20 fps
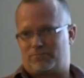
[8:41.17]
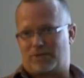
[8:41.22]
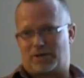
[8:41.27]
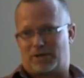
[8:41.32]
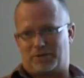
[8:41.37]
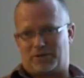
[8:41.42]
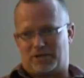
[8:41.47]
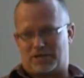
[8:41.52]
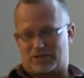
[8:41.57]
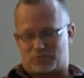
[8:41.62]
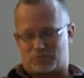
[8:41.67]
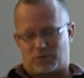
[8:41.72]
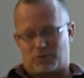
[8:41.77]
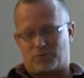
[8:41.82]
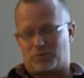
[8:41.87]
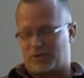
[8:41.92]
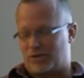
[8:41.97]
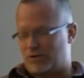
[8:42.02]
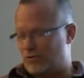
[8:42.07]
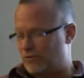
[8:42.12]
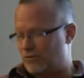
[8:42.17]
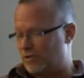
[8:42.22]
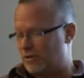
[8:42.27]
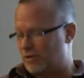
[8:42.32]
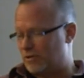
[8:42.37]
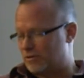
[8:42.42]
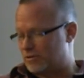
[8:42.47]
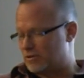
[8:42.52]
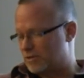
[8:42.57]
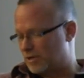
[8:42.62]
I mean, that's what we do.
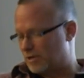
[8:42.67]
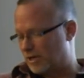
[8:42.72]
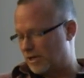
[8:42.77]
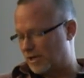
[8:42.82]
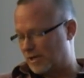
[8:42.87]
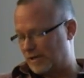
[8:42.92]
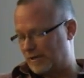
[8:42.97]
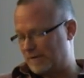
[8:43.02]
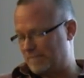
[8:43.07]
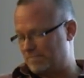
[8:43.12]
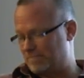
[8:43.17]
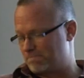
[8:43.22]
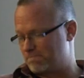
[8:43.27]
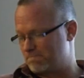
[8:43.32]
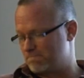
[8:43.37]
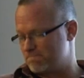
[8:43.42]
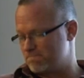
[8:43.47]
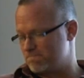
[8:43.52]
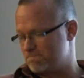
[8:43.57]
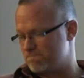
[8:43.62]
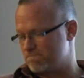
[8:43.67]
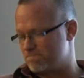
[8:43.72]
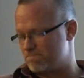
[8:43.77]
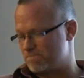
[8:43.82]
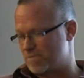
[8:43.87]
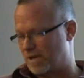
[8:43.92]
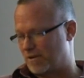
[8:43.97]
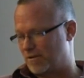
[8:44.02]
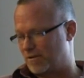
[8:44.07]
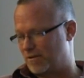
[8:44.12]
It's uh,
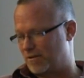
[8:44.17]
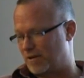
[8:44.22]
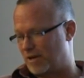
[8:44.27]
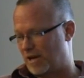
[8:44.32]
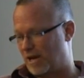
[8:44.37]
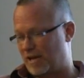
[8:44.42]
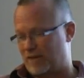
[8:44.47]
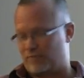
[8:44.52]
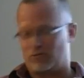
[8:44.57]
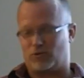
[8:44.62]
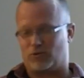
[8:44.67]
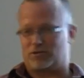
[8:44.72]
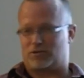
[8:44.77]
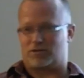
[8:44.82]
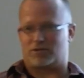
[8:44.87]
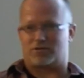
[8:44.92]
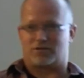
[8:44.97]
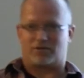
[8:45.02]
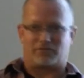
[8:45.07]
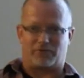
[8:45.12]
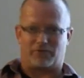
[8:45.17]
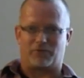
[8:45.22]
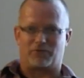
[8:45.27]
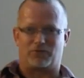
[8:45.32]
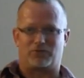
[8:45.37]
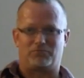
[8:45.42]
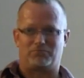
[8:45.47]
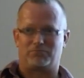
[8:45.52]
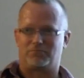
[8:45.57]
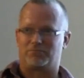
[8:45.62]
I have no intention of
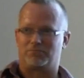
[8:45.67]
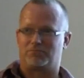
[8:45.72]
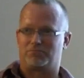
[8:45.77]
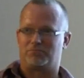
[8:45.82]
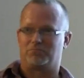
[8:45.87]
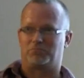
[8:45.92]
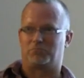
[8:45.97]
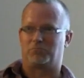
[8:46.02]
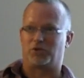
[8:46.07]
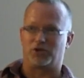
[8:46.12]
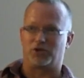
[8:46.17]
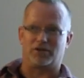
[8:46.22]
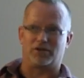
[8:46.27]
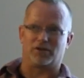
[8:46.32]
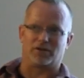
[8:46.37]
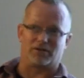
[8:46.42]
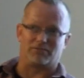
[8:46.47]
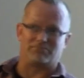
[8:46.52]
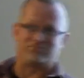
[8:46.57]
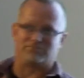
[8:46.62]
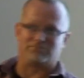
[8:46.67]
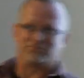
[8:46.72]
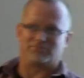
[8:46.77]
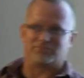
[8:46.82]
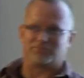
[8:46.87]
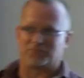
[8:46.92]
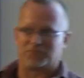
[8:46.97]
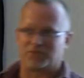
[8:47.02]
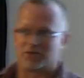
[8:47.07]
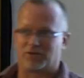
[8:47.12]
ever putting up
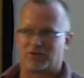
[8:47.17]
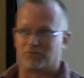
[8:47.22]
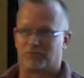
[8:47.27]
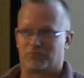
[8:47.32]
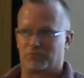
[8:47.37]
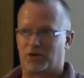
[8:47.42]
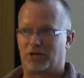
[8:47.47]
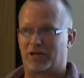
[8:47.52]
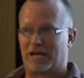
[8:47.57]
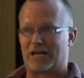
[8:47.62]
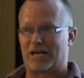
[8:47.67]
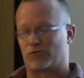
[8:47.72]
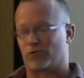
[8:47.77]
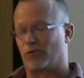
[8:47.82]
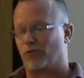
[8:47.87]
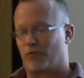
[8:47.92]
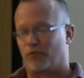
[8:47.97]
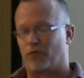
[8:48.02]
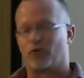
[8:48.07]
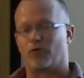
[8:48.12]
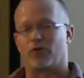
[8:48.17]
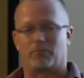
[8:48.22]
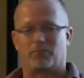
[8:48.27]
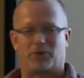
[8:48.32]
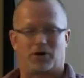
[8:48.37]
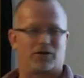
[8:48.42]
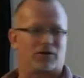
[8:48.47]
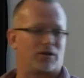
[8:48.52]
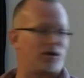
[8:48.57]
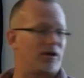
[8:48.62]
of an actual forum
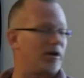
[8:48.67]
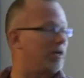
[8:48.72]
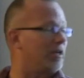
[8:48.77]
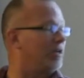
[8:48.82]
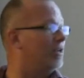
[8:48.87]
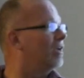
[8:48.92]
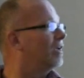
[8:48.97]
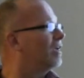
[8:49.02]
online.